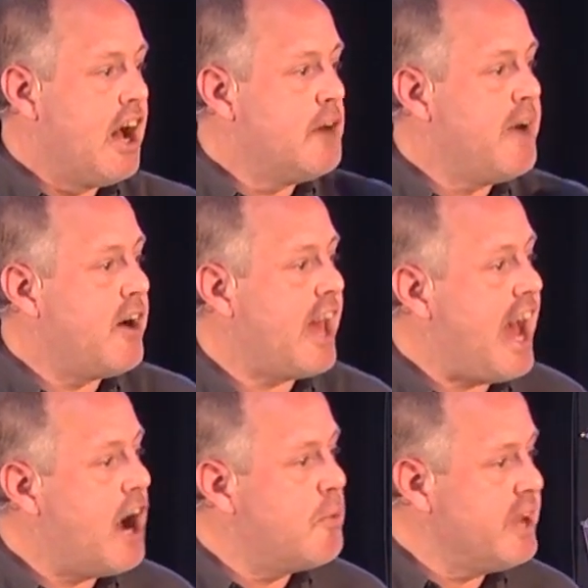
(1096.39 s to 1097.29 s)
about
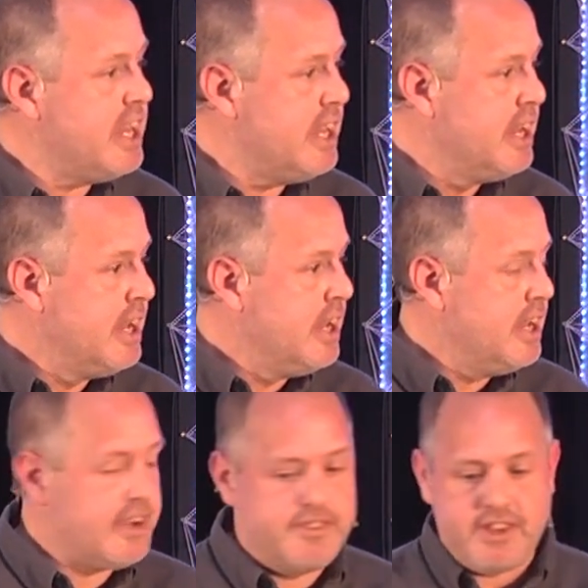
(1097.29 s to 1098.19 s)
how we
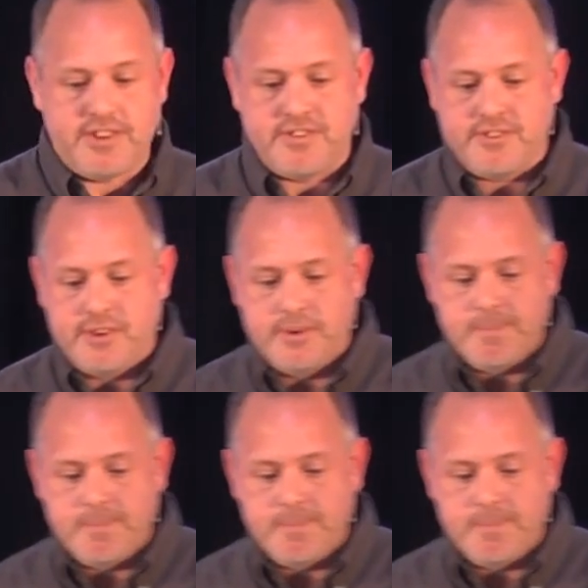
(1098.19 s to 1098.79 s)
exist.